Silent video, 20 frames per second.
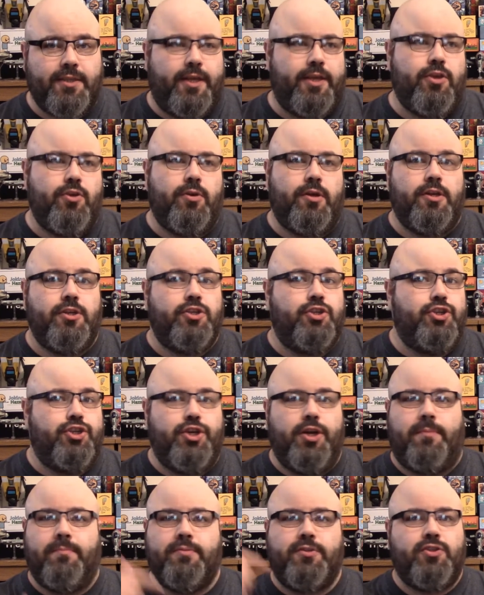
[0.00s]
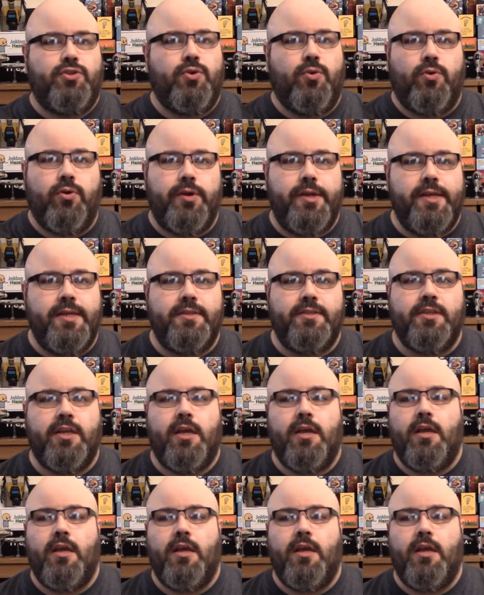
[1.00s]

like you can jump stories,